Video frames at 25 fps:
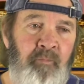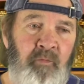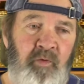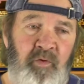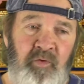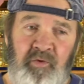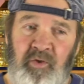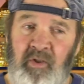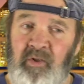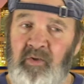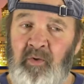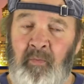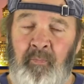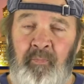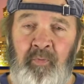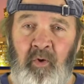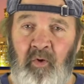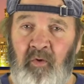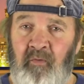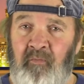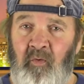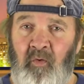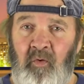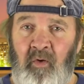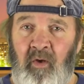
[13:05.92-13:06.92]
She's a
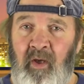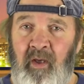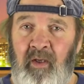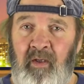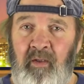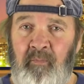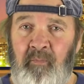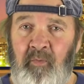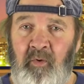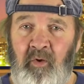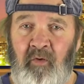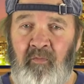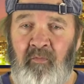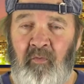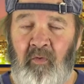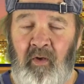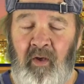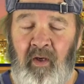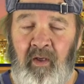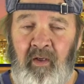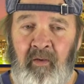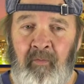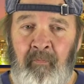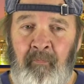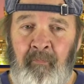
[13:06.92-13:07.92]
beautiful lady, beautiful
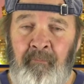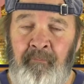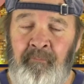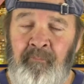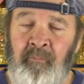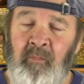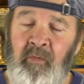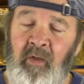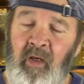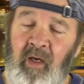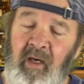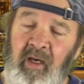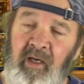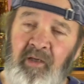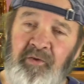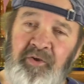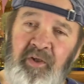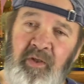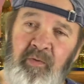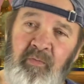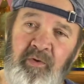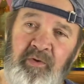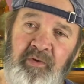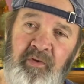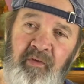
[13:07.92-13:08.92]
lady. And
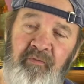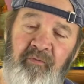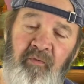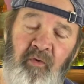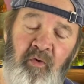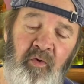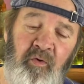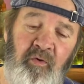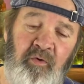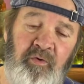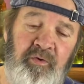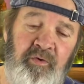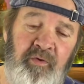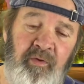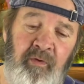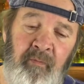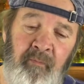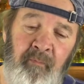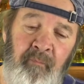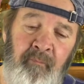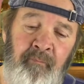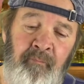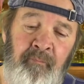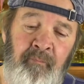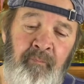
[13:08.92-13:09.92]
she was the first
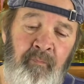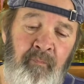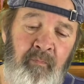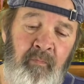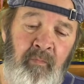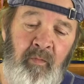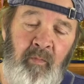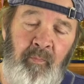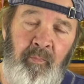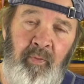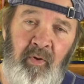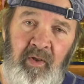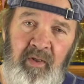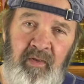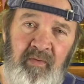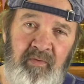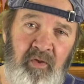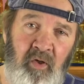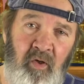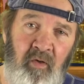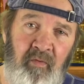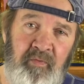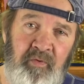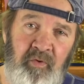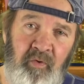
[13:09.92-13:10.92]
police
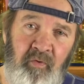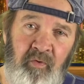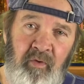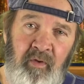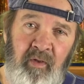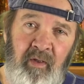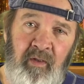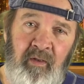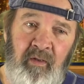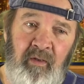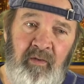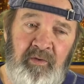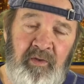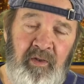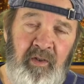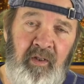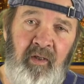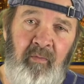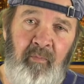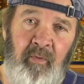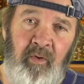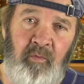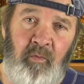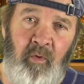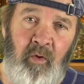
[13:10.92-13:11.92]
officer in the city
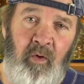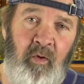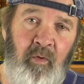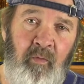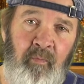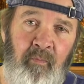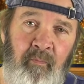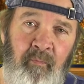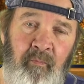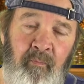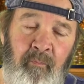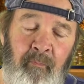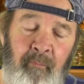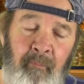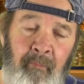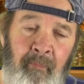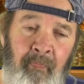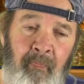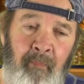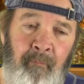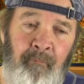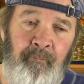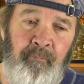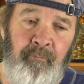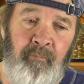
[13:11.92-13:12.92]
of Monroe.
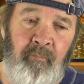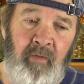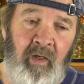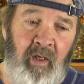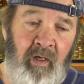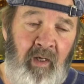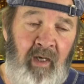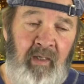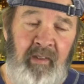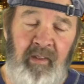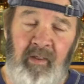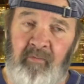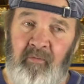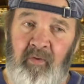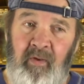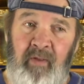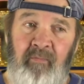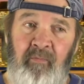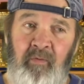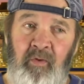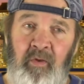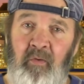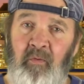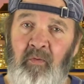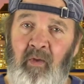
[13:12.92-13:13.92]
And I never
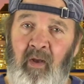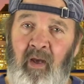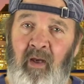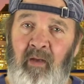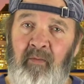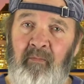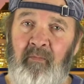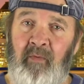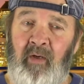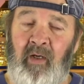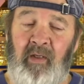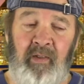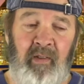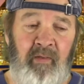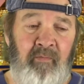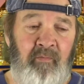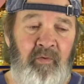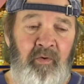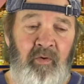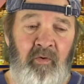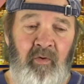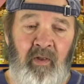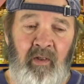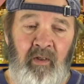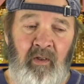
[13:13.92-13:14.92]
even knew that. I never
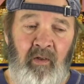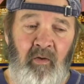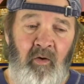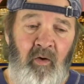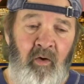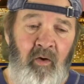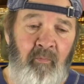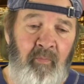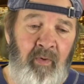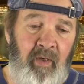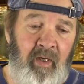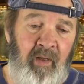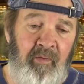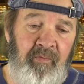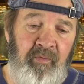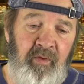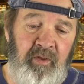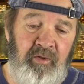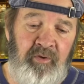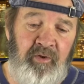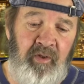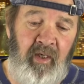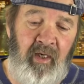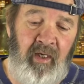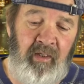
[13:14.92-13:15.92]
knew that at all. But I think
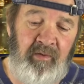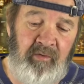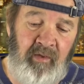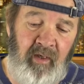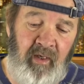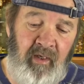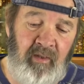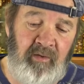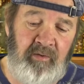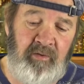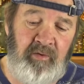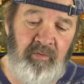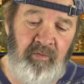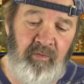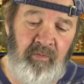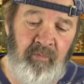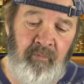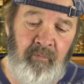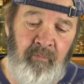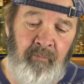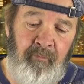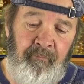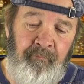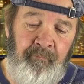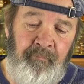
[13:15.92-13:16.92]
she had cancer,
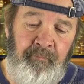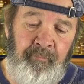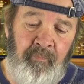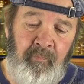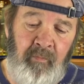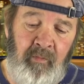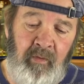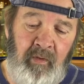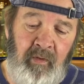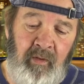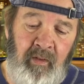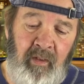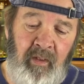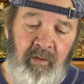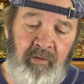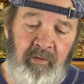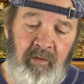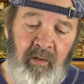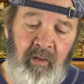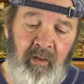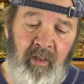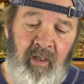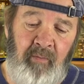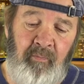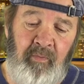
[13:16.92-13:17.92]
and
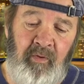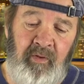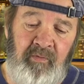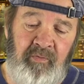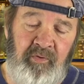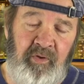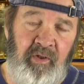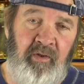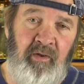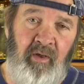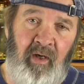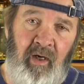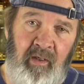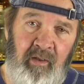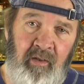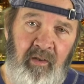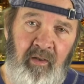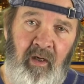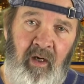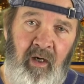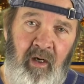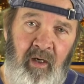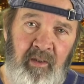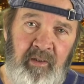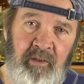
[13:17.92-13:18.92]
I believe she died in a
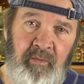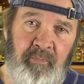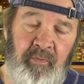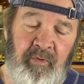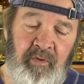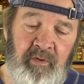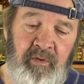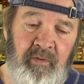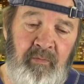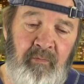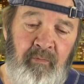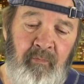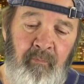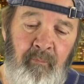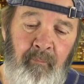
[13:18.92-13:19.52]
hospice.